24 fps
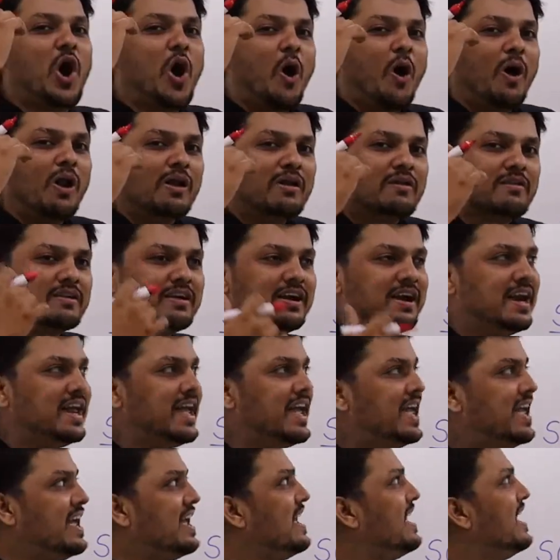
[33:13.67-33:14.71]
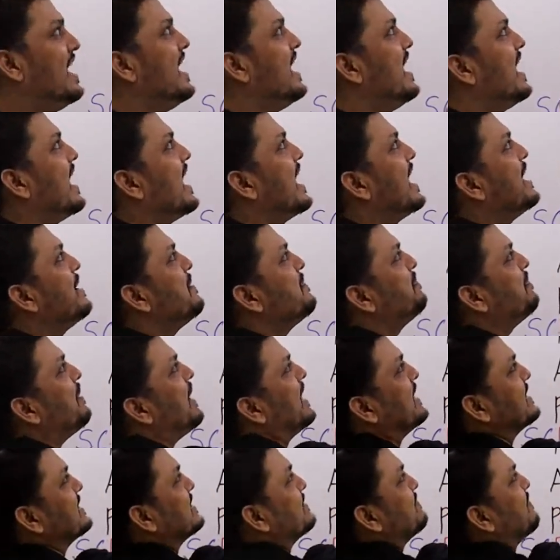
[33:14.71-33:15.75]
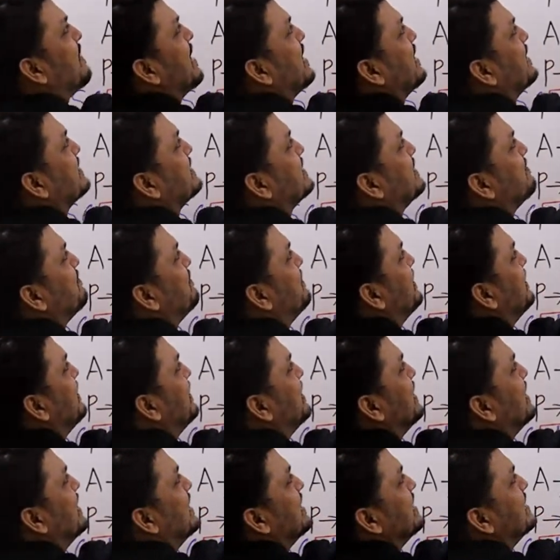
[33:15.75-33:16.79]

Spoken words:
already in past participle.